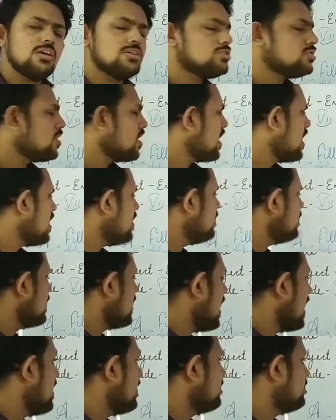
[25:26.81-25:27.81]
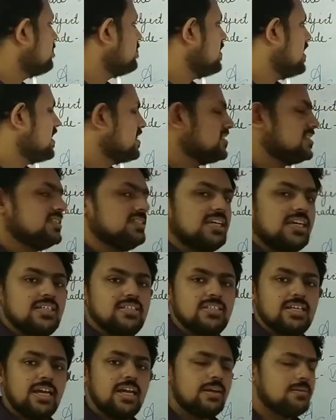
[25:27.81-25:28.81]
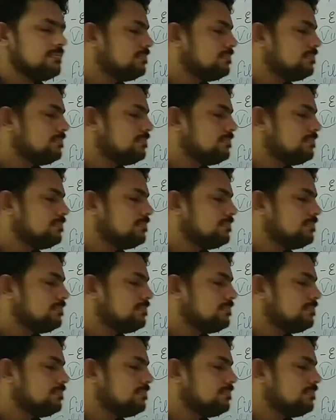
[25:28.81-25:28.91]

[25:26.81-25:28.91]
So here we have the exercise A.